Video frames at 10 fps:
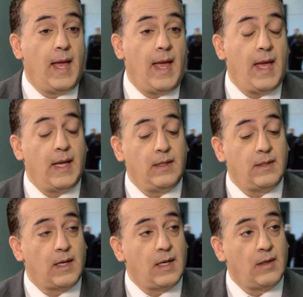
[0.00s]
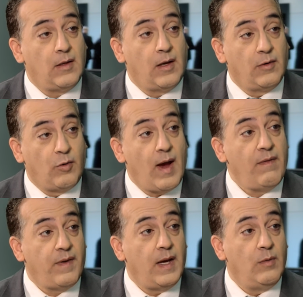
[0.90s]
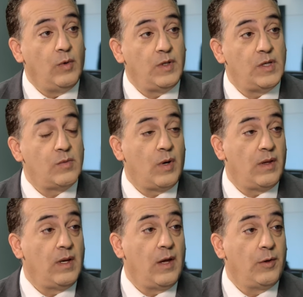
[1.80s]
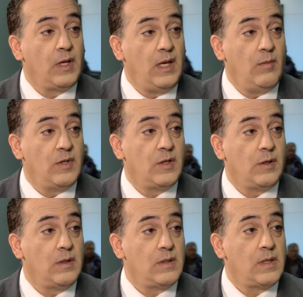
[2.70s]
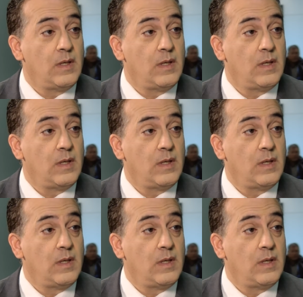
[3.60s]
And the graphite, which is one of the other key materials,